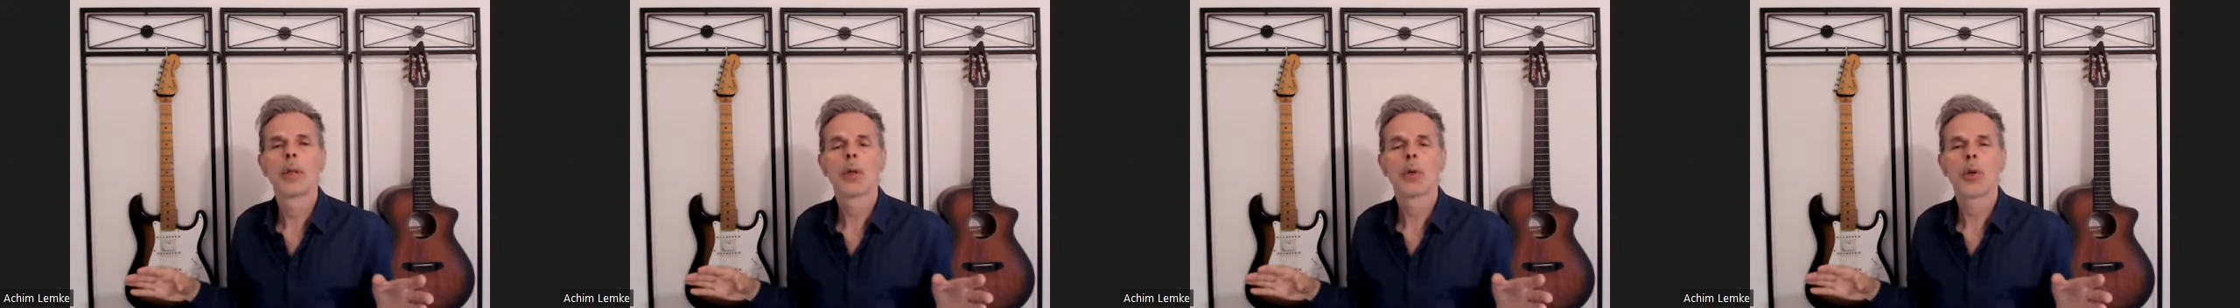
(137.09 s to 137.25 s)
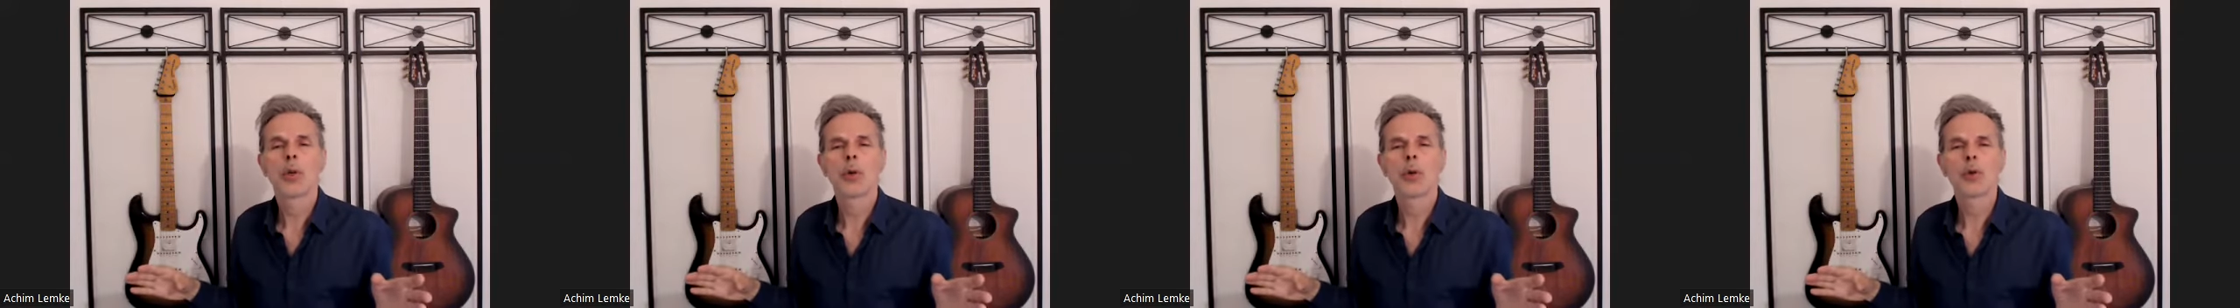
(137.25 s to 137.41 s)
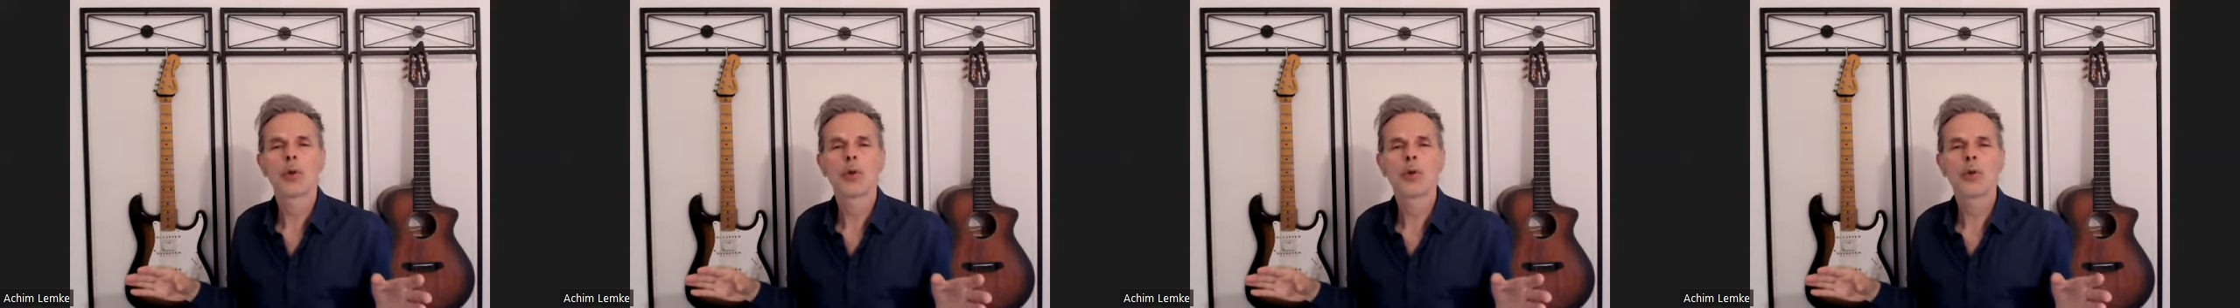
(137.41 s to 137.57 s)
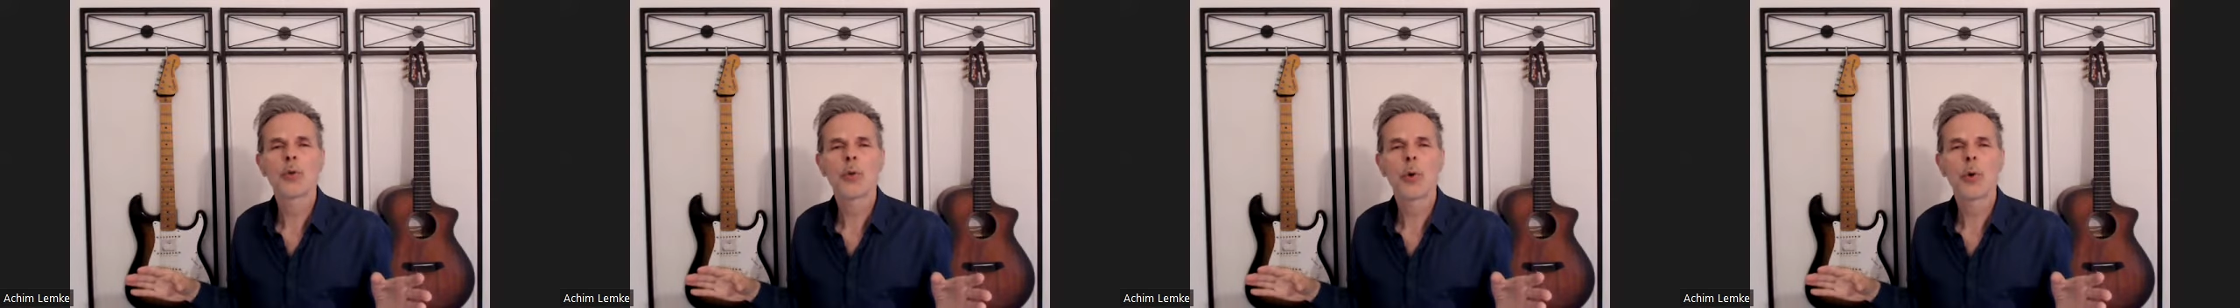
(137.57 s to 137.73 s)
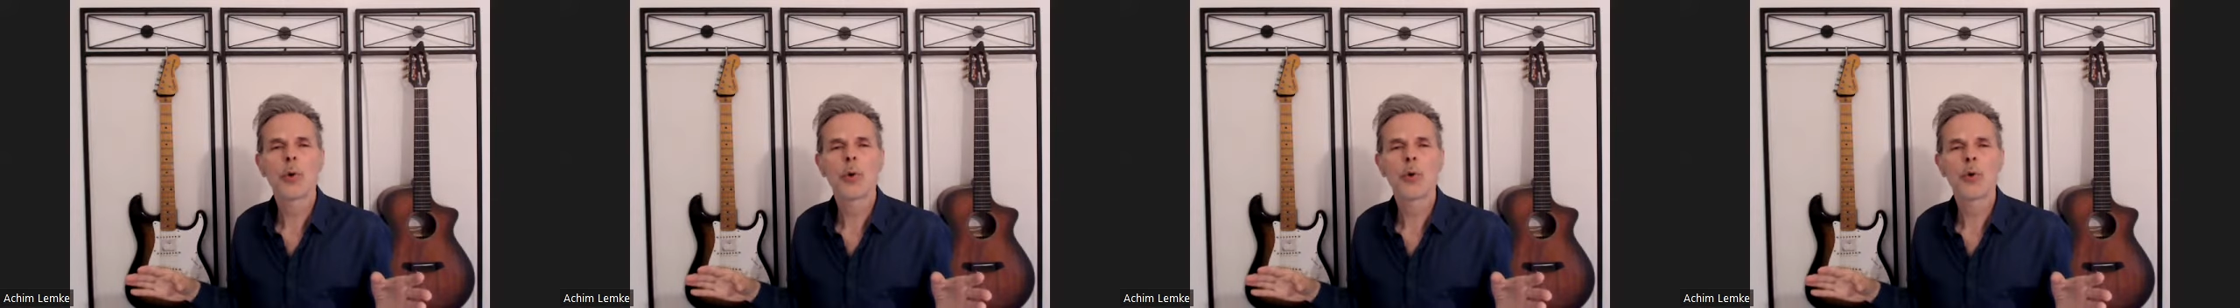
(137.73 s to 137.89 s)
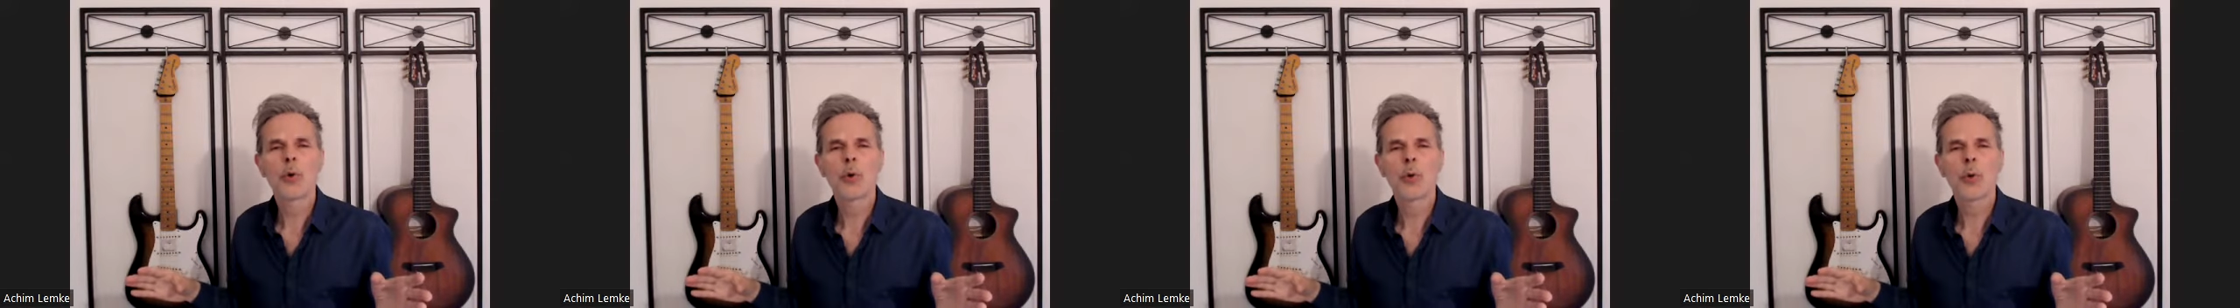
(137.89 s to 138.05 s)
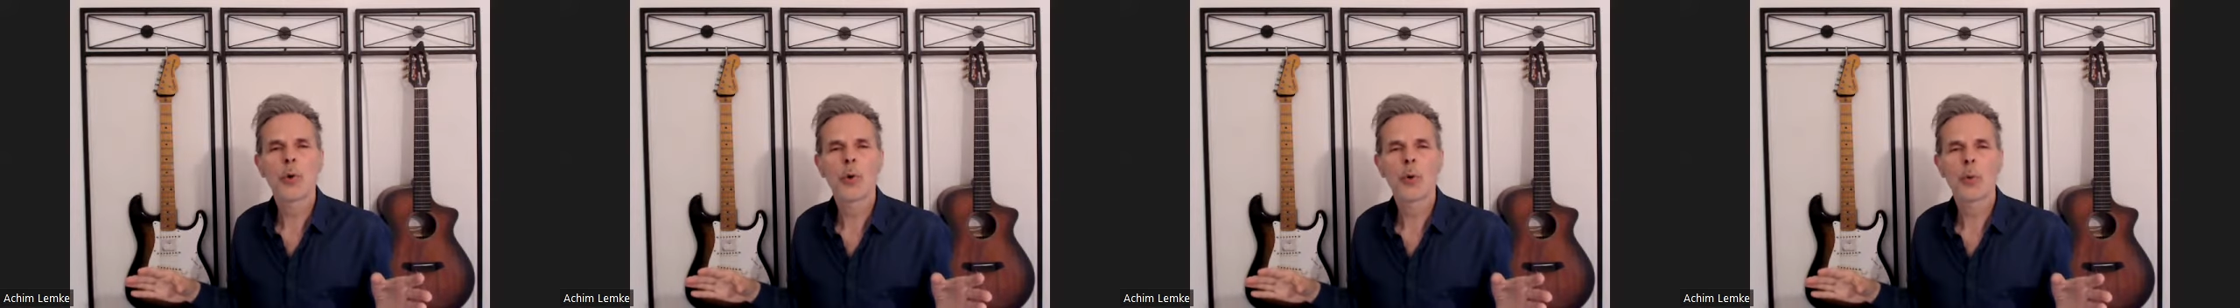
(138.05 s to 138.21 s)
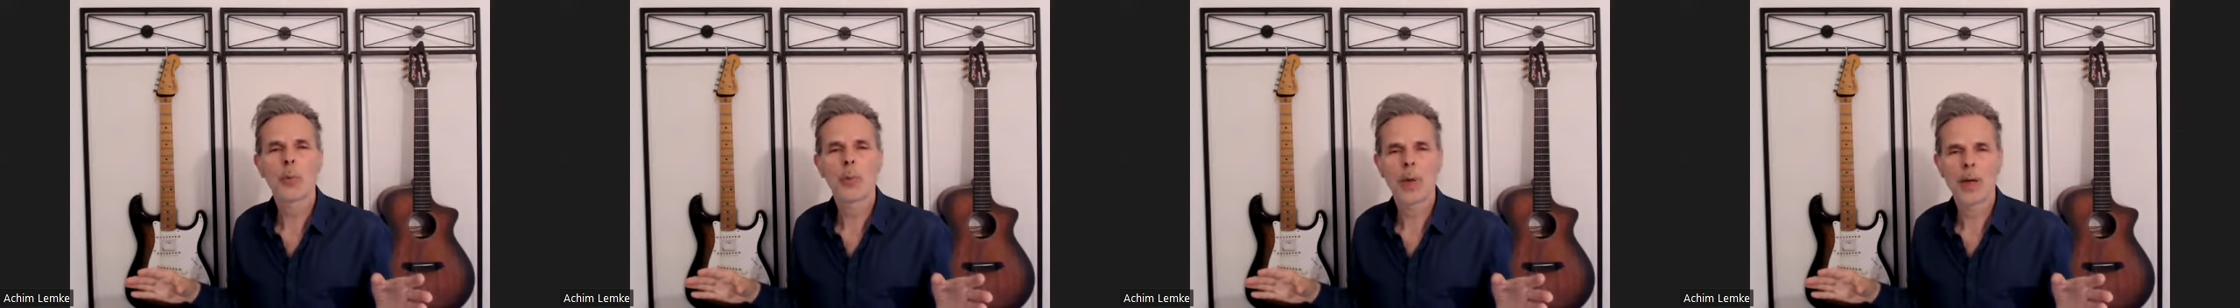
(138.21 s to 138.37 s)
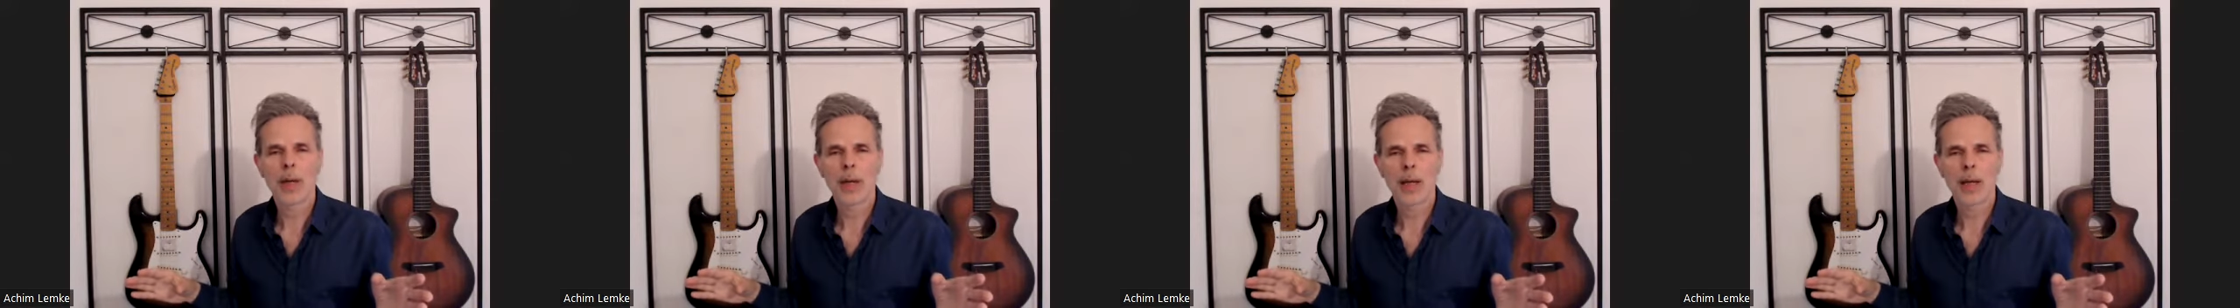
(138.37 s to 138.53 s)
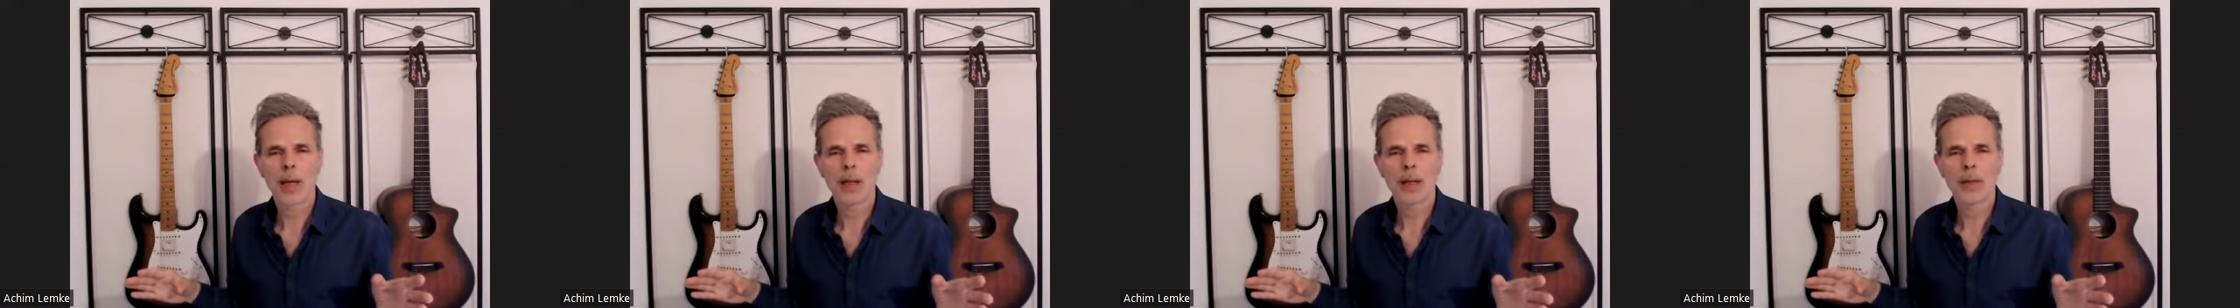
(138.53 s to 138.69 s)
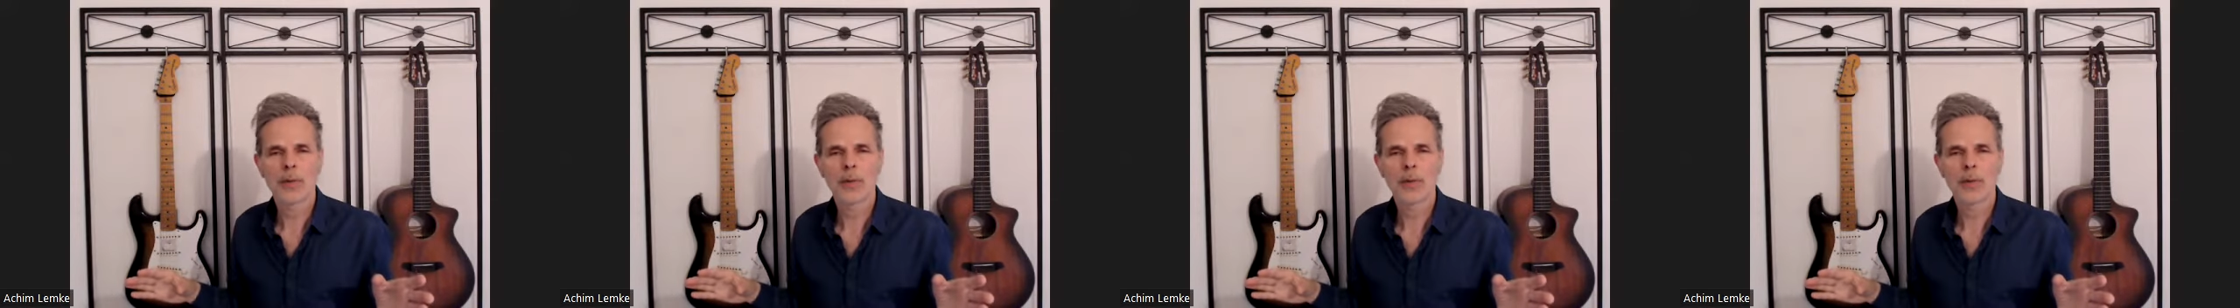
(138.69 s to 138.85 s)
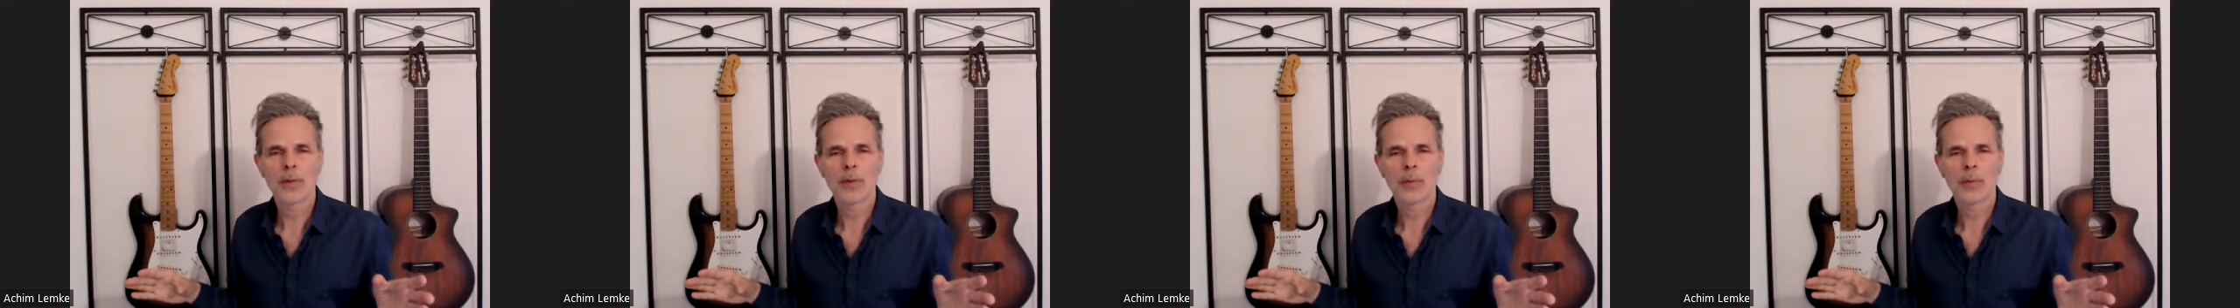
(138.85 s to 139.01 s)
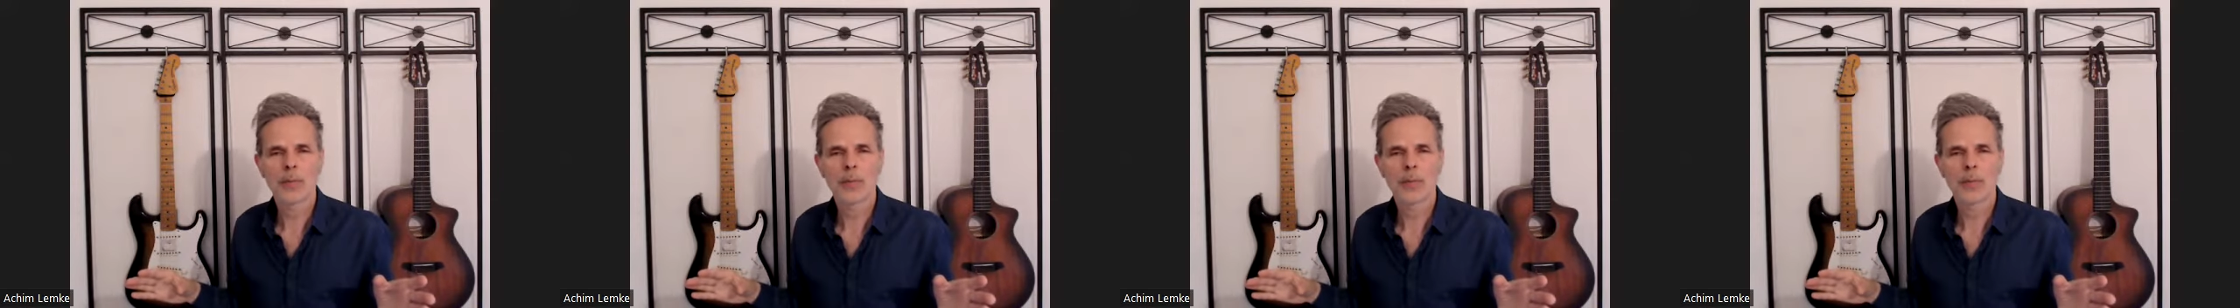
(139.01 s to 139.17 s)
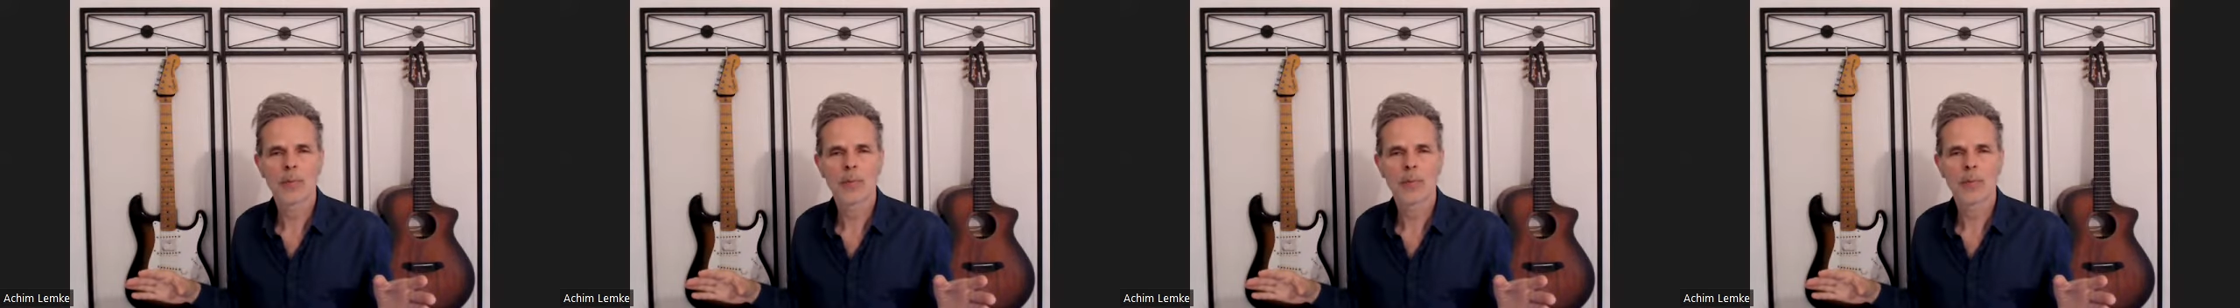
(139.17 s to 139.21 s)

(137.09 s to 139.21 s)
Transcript: control your place.